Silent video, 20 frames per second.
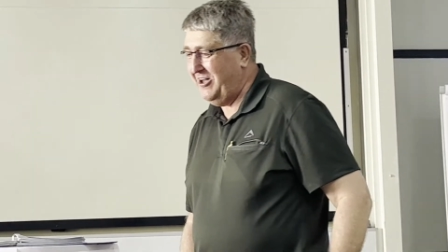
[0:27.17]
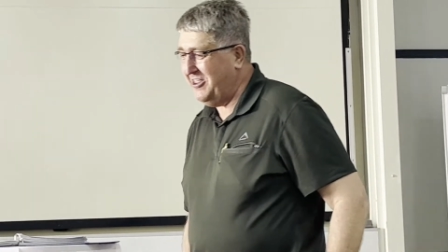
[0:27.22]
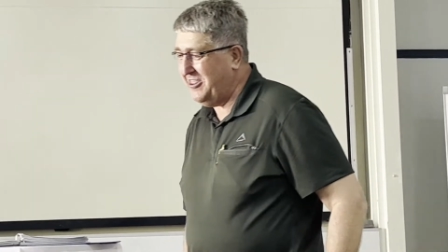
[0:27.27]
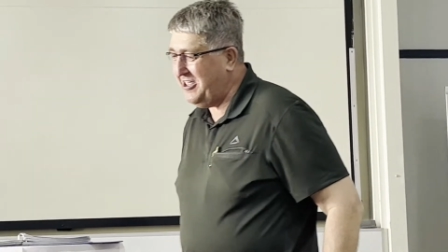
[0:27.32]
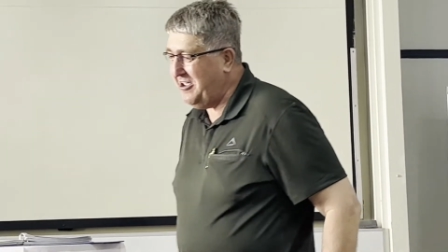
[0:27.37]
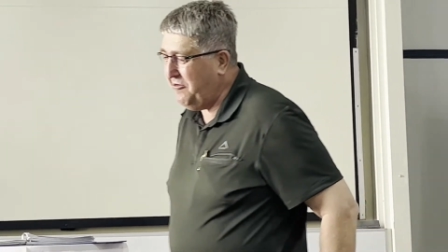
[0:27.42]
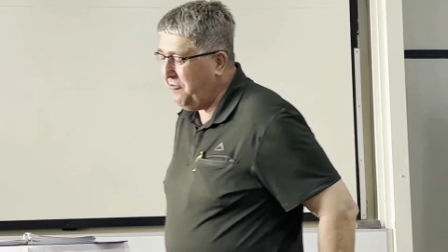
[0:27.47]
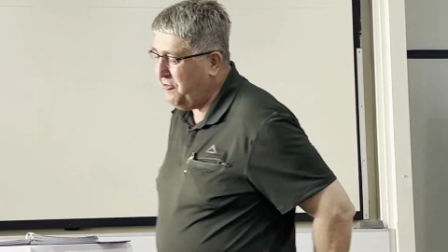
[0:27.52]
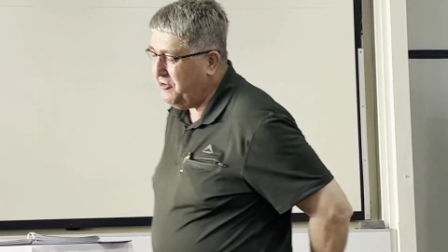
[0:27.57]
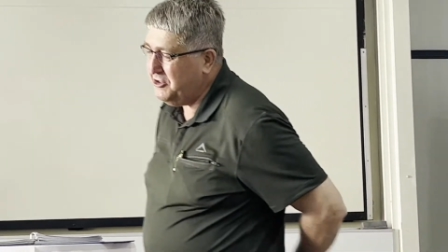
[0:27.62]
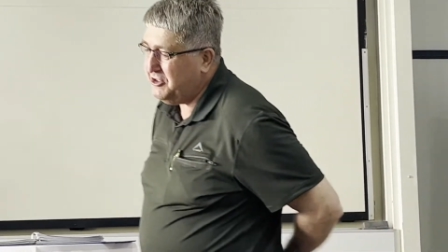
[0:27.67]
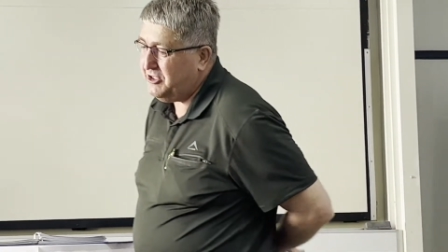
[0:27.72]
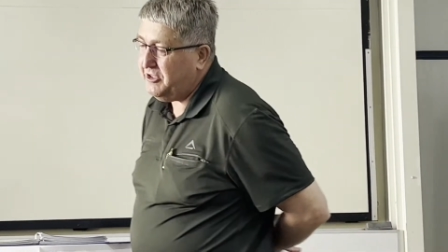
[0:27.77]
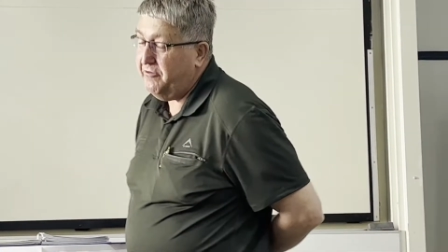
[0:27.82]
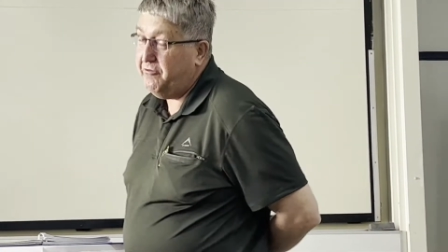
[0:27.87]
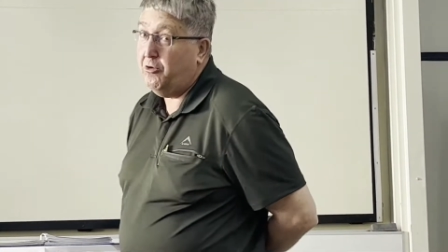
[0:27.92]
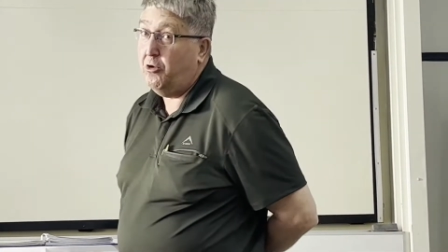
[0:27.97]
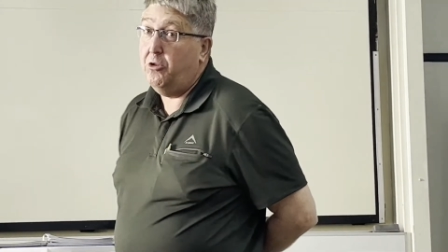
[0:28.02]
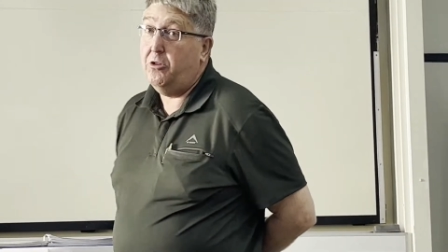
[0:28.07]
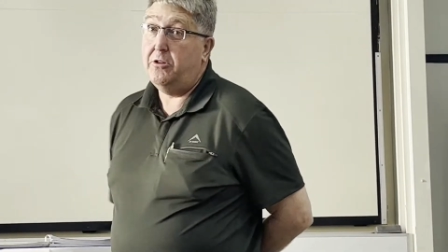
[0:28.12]
I think first
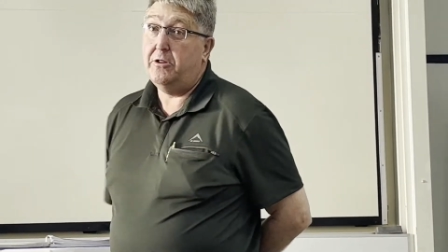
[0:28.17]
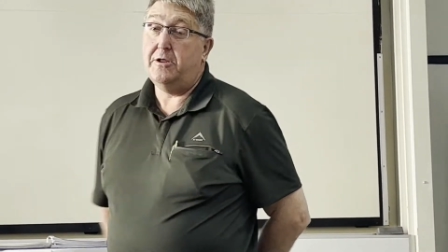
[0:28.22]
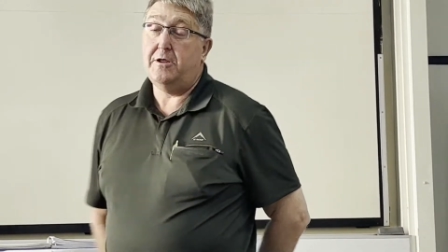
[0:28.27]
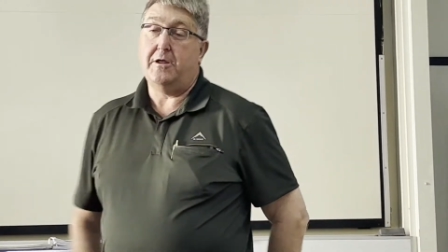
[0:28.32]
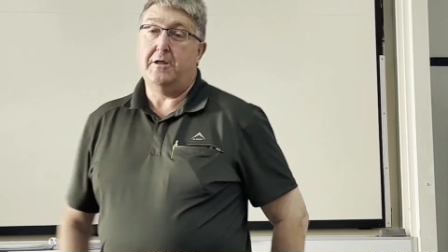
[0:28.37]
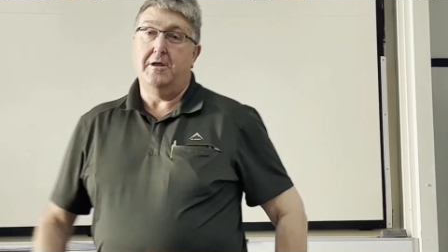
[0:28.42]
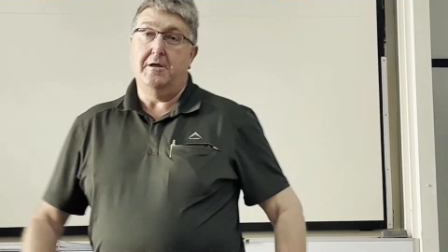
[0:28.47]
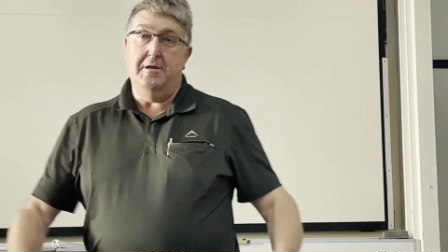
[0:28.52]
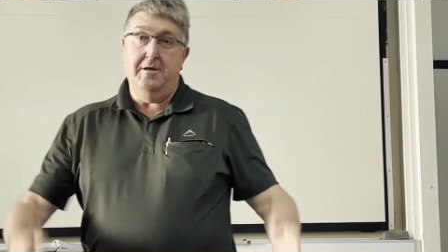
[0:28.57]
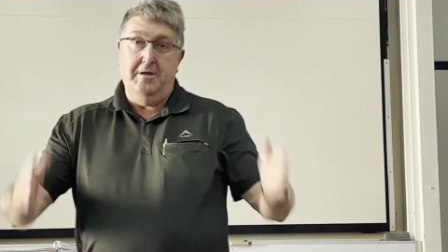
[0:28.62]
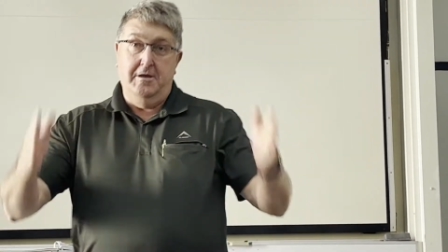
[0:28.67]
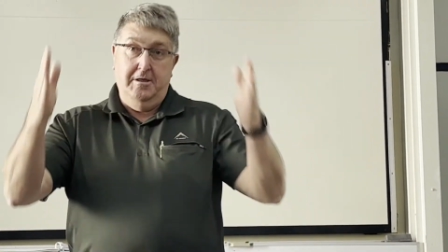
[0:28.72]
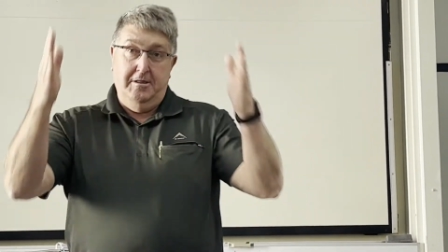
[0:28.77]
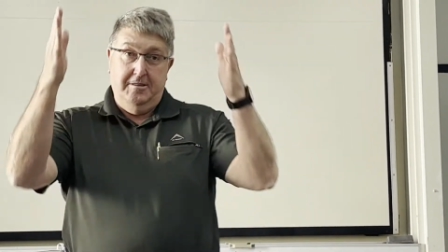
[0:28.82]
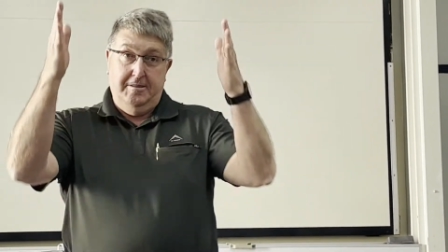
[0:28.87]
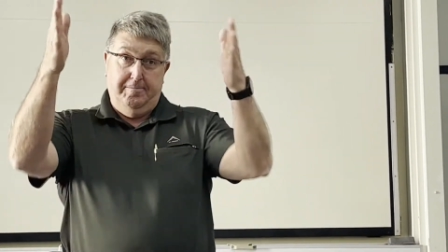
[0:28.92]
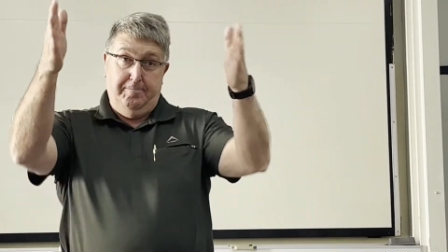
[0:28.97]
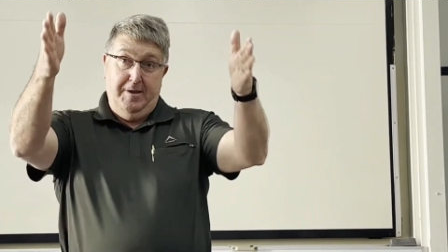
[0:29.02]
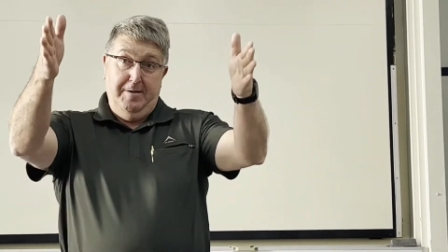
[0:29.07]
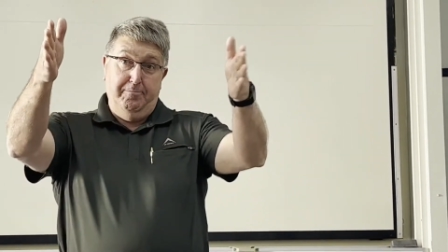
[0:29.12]
of all,
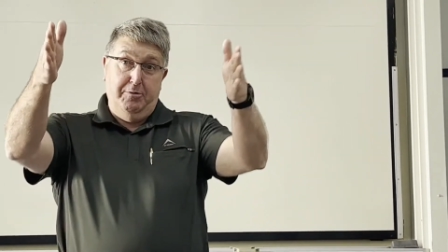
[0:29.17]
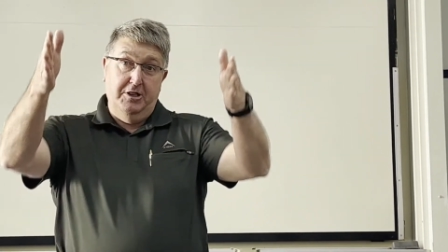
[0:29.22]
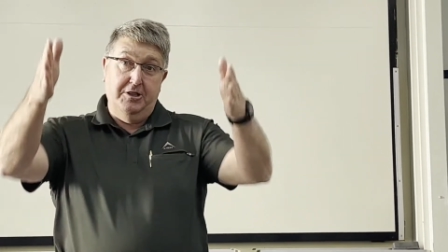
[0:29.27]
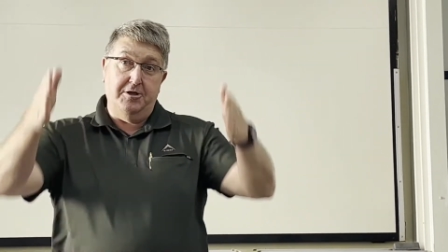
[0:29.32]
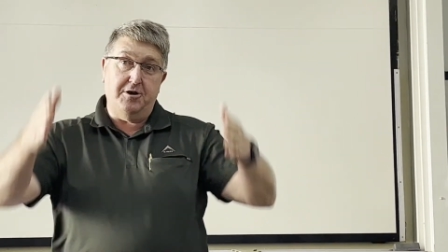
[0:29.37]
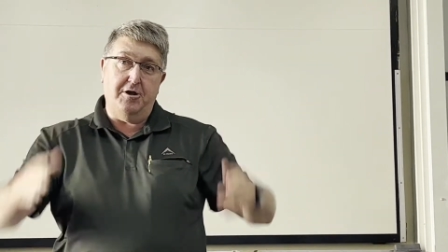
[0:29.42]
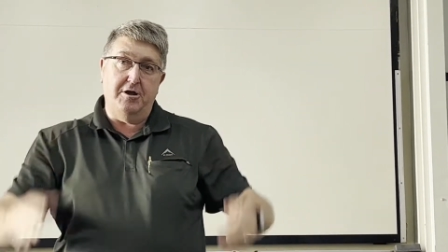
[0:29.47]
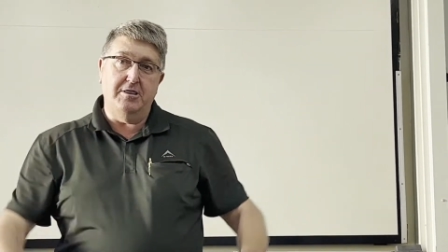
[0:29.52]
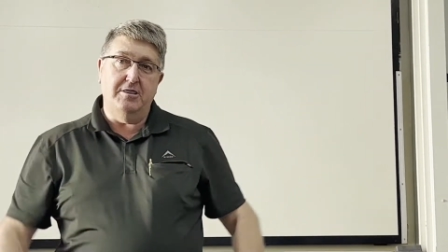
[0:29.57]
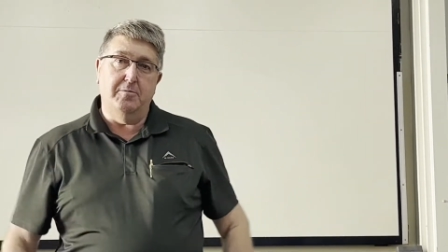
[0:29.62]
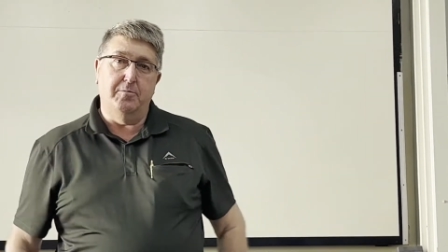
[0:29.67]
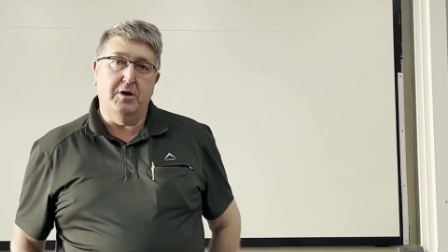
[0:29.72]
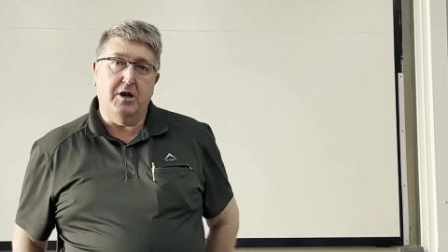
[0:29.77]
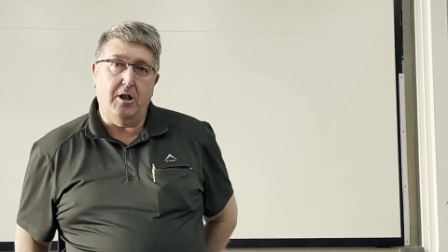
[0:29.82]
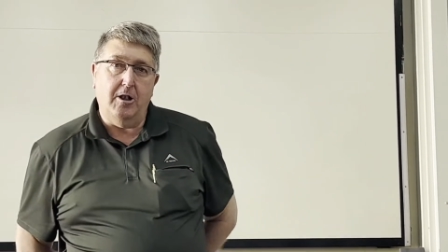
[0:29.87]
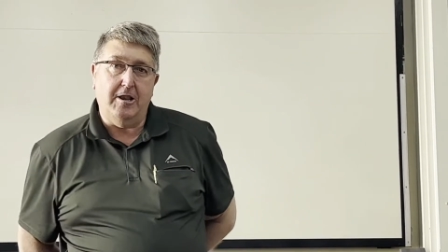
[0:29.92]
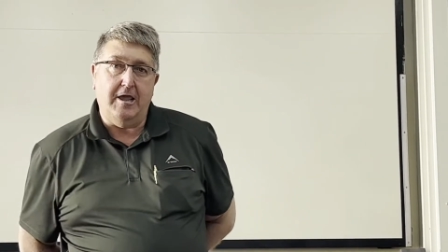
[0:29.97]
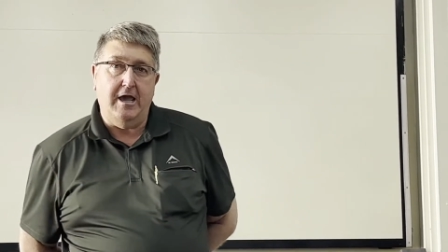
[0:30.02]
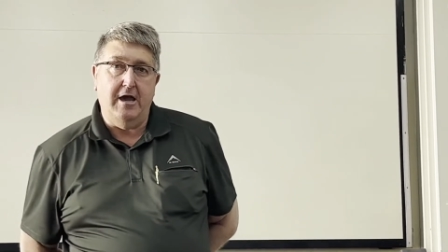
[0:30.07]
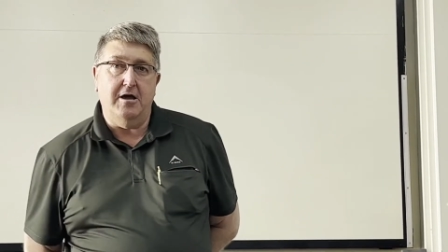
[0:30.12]
the people that are in the
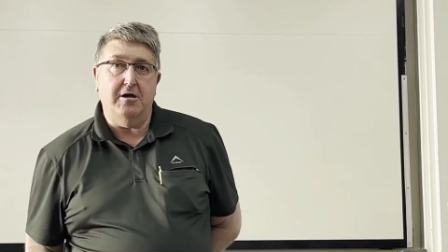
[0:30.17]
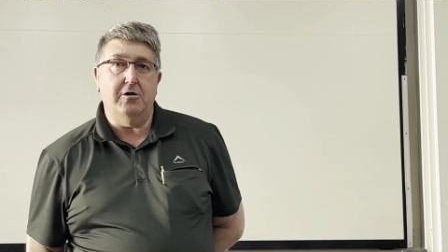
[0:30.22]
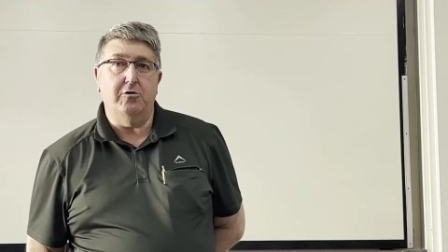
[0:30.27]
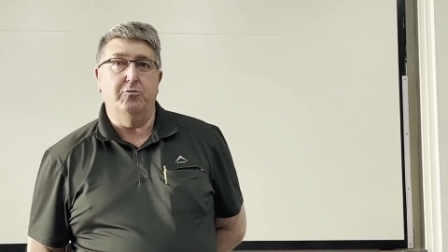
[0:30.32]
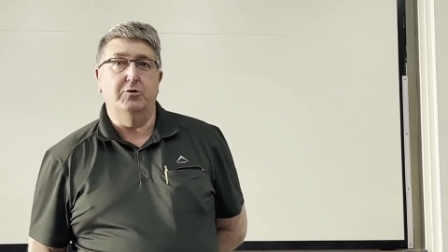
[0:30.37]
middle here,